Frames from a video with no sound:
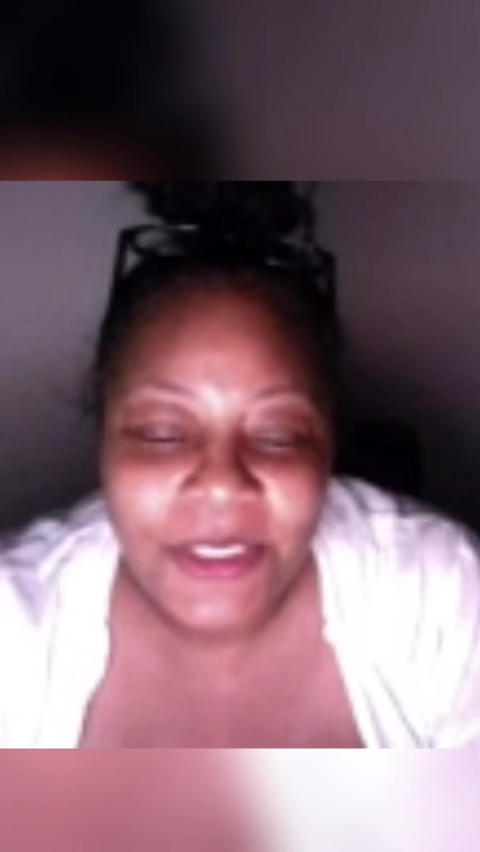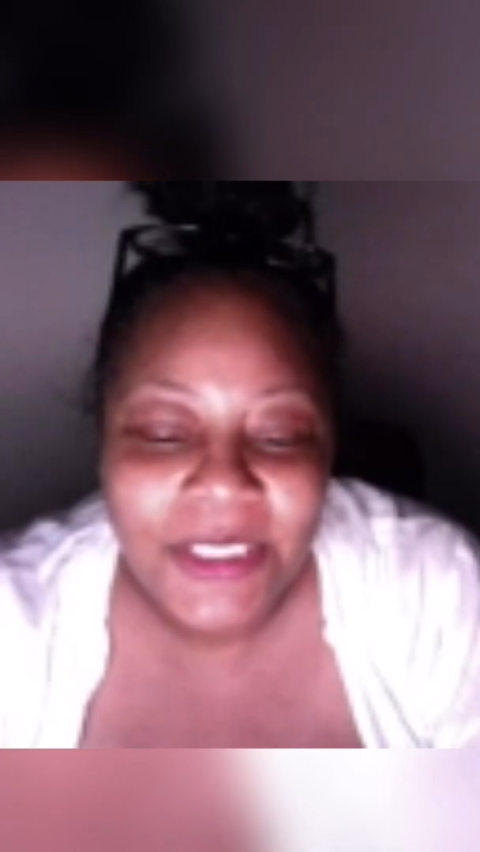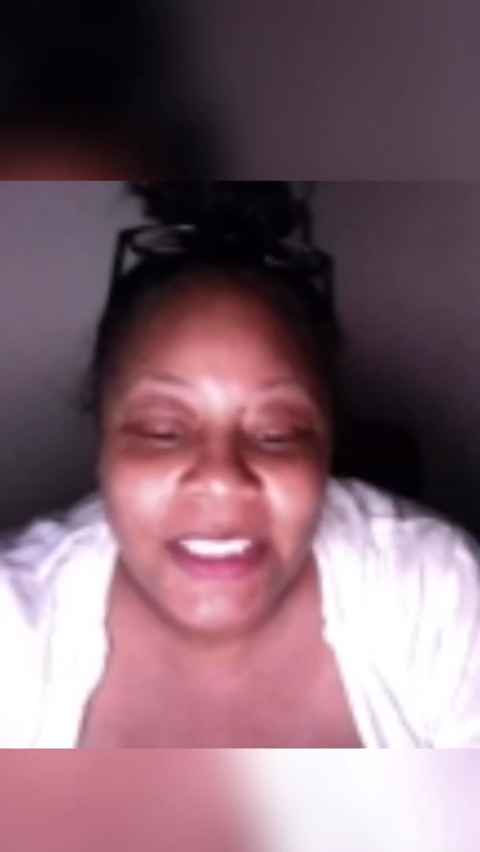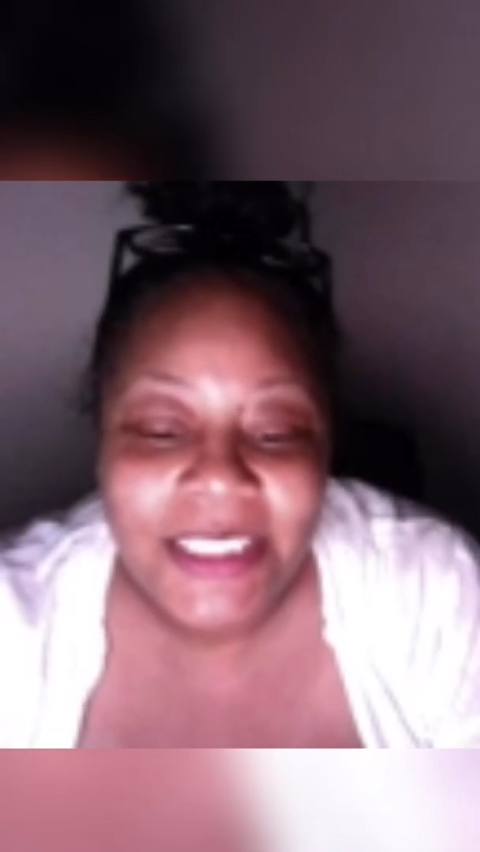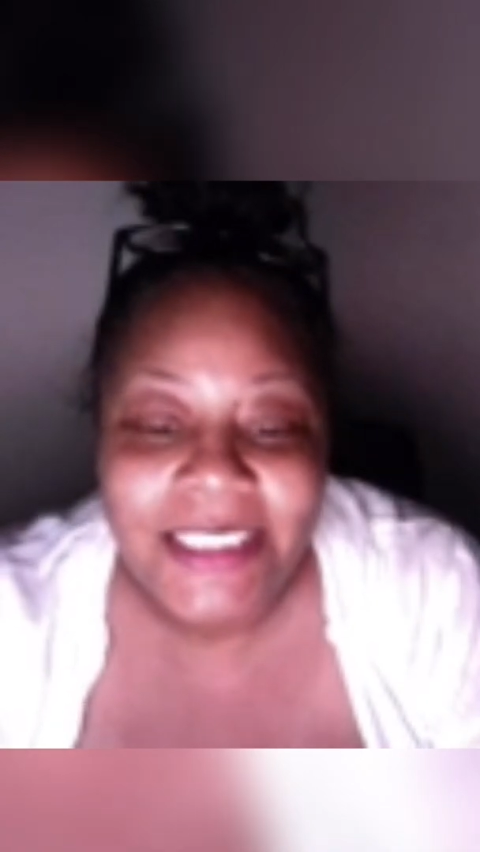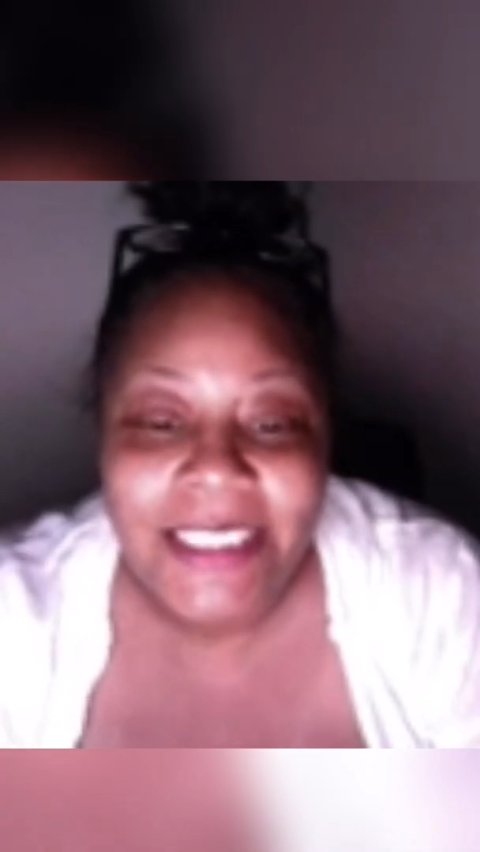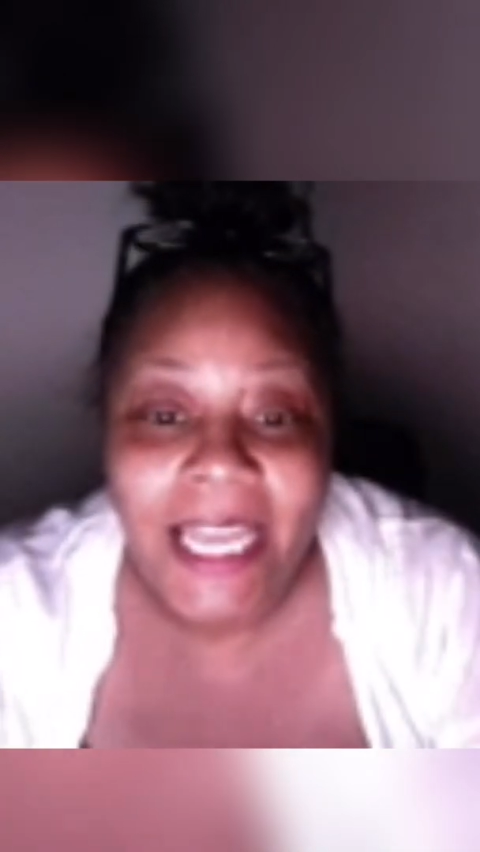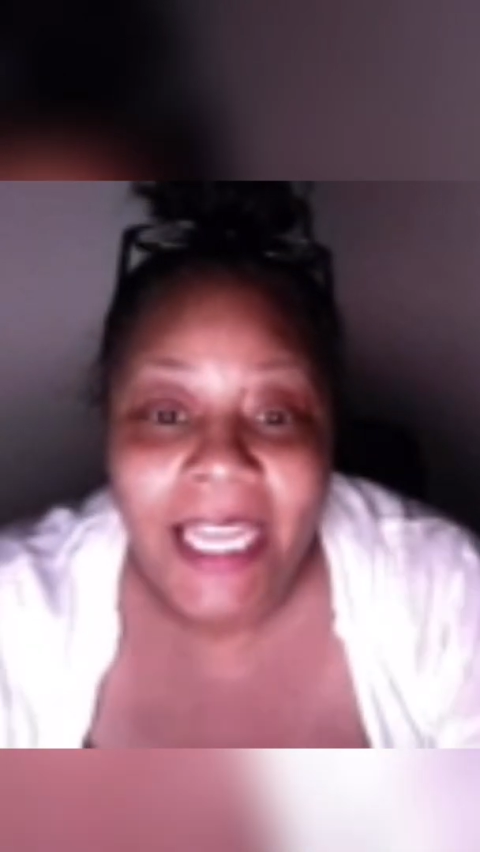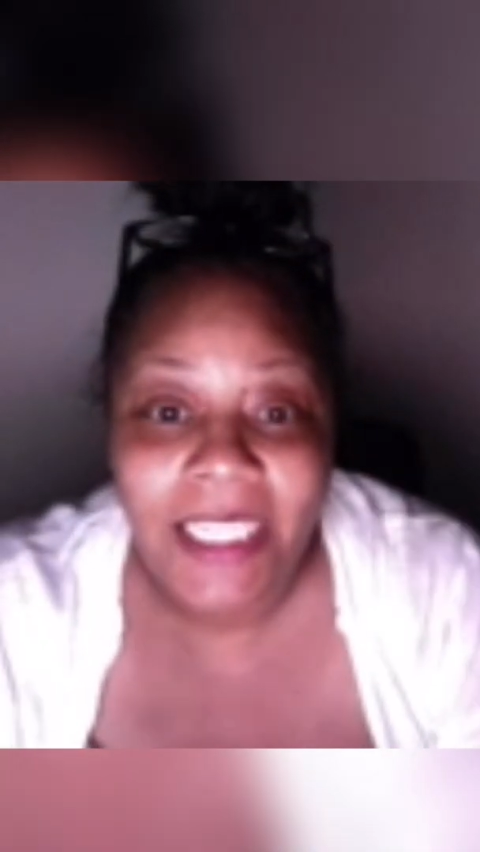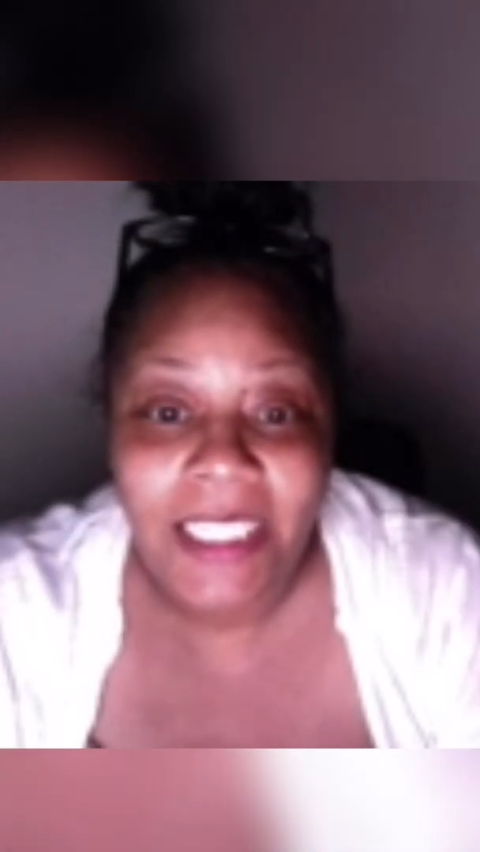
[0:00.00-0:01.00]
to this
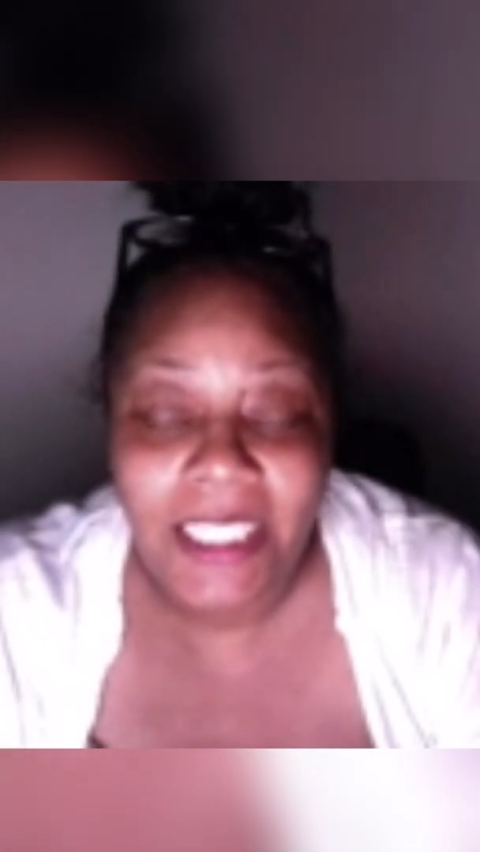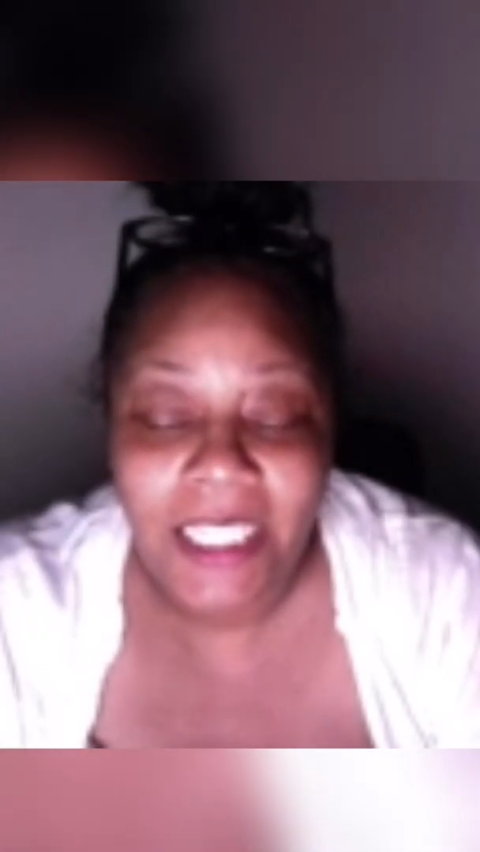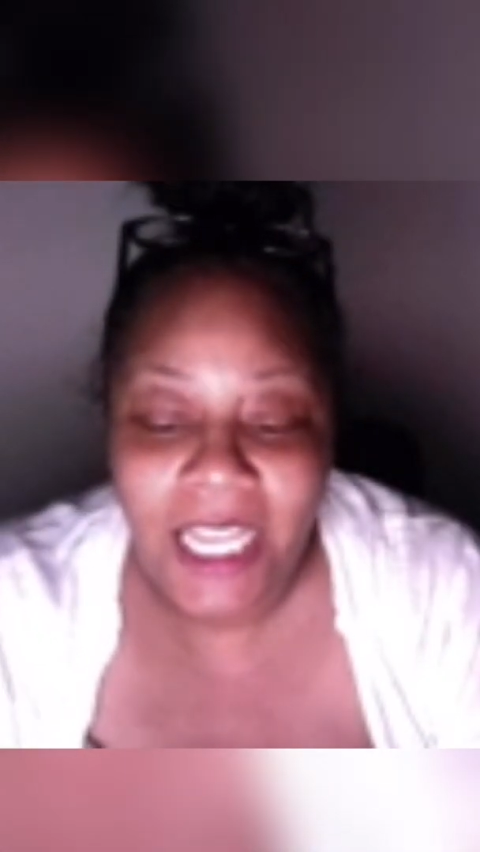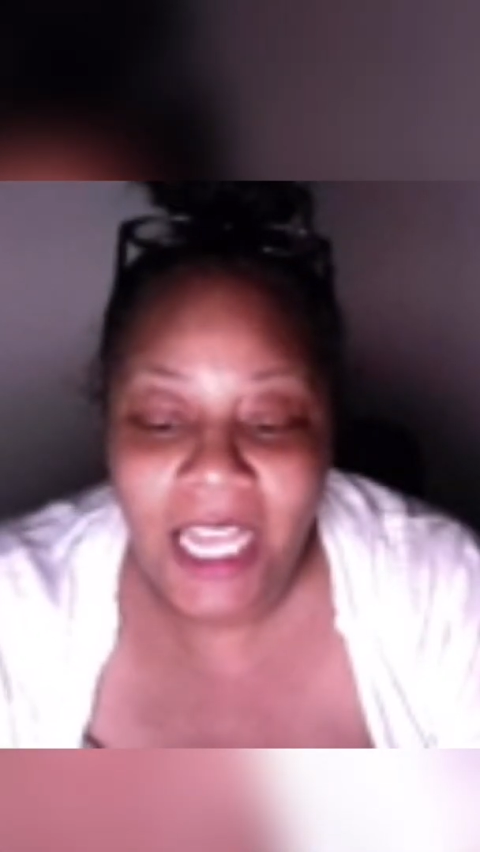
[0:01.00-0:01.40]
day,